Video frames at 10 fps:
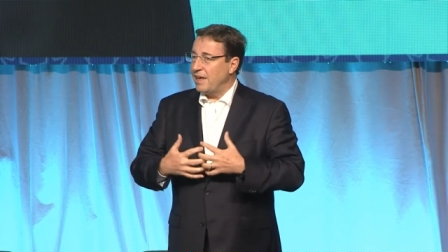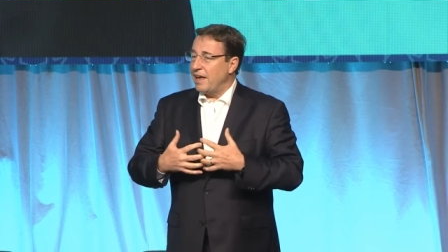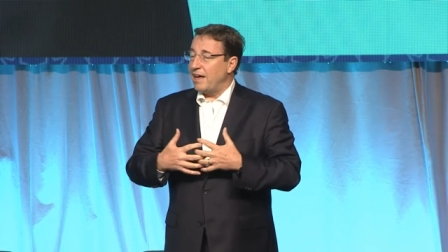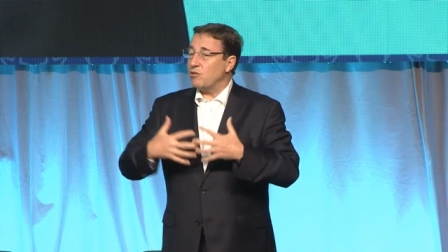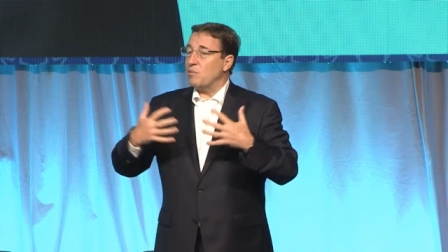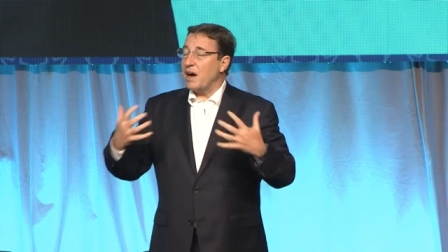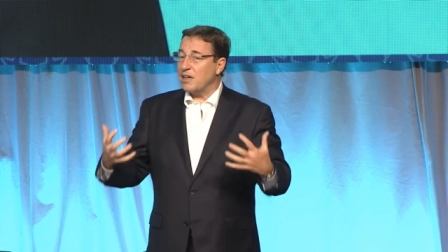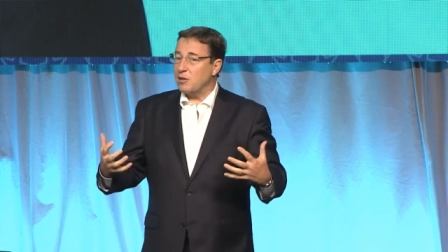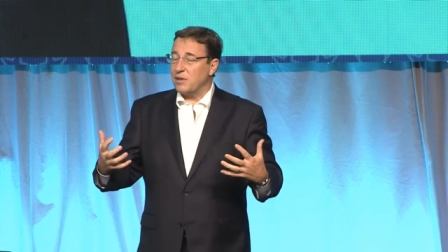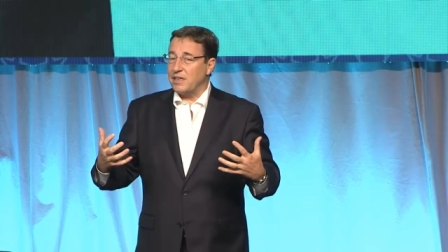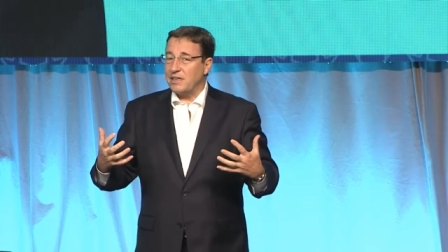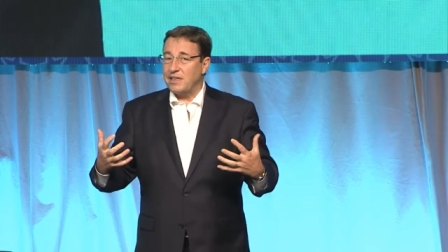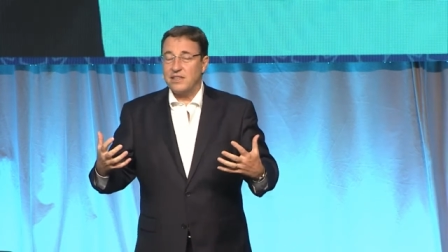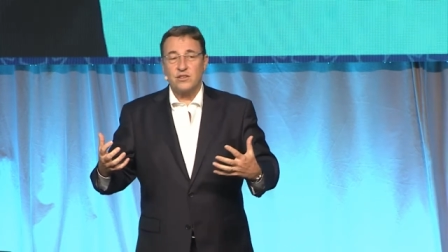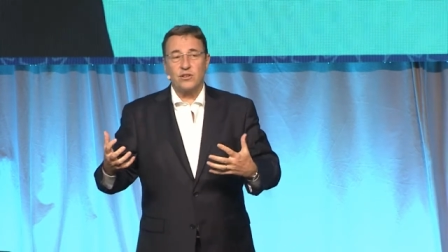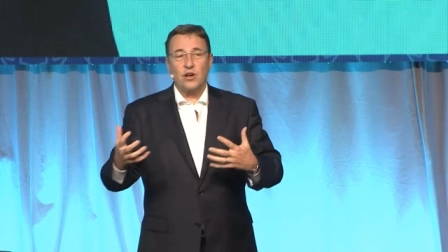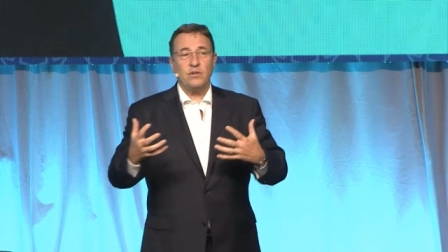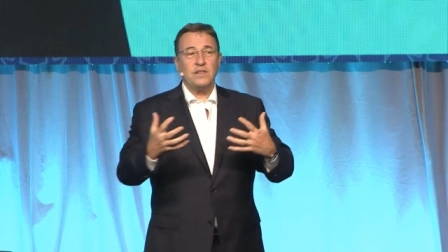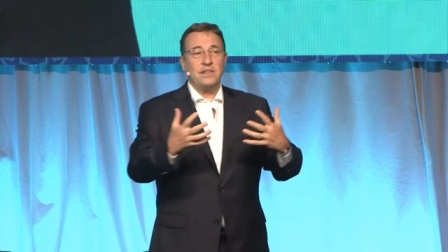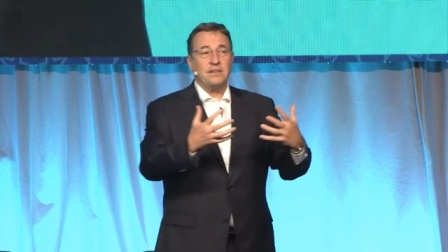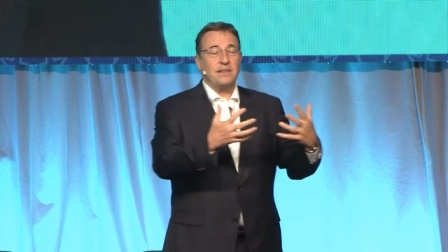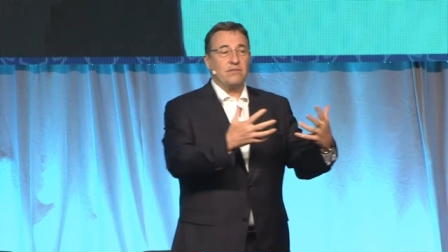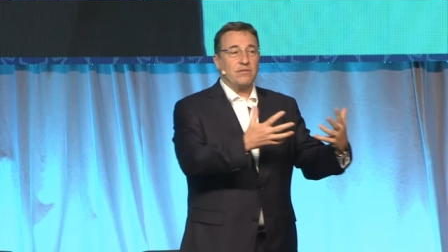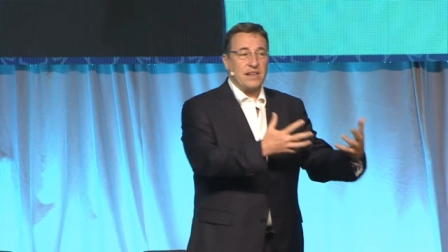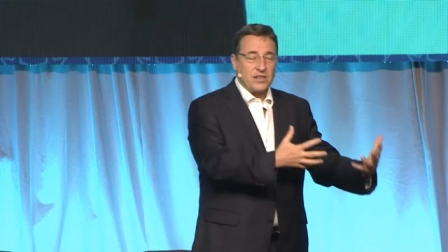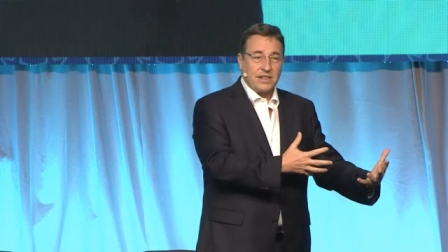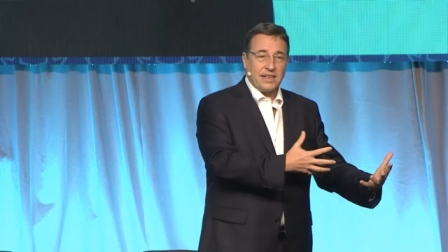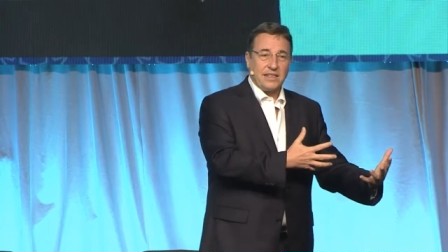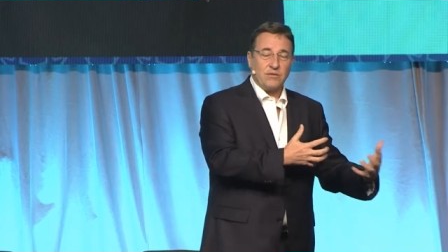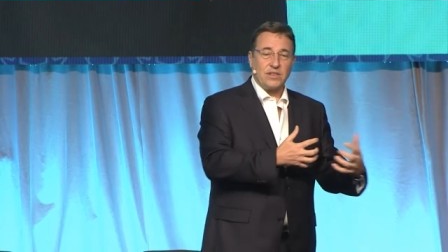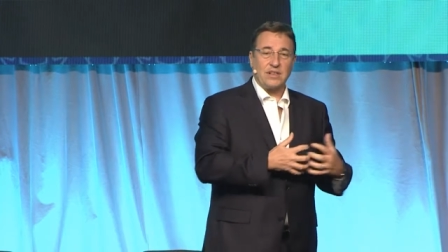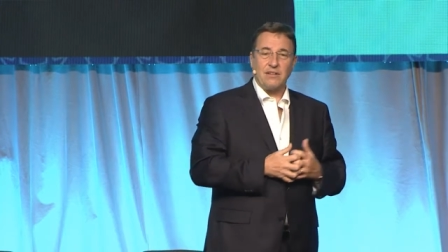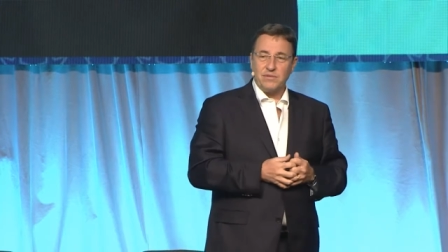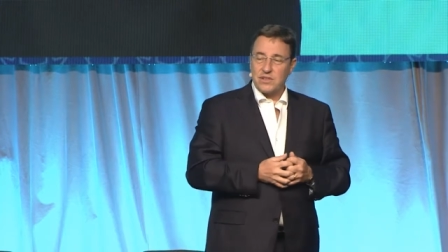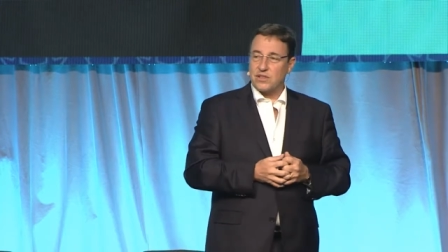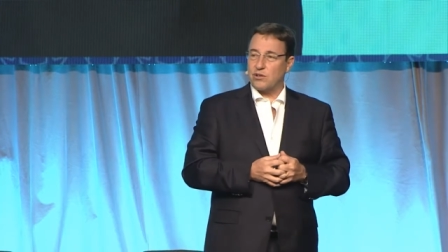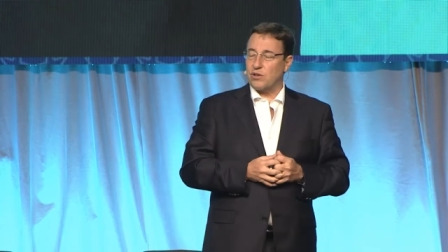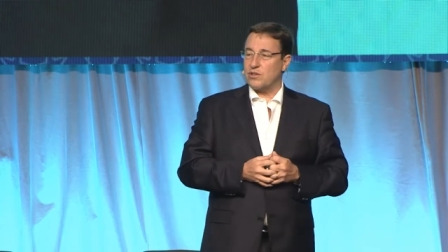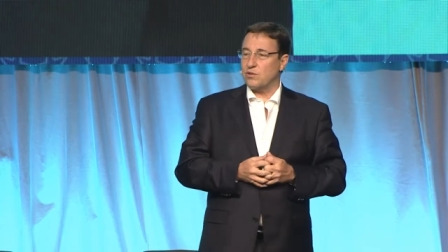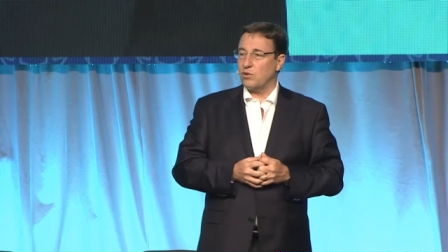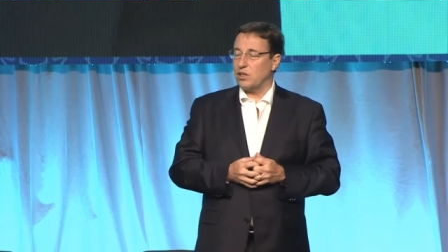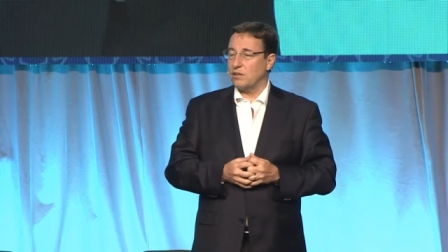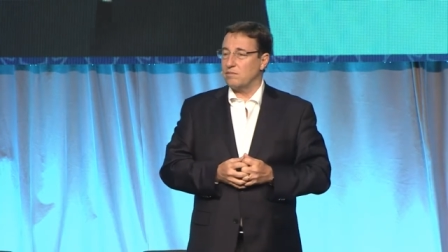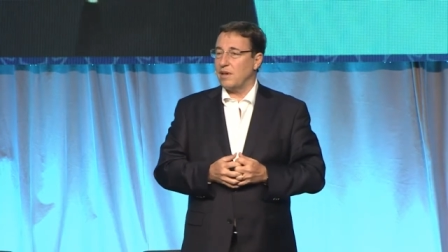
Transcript: And remarkably, it is not only resonating with governments across the world,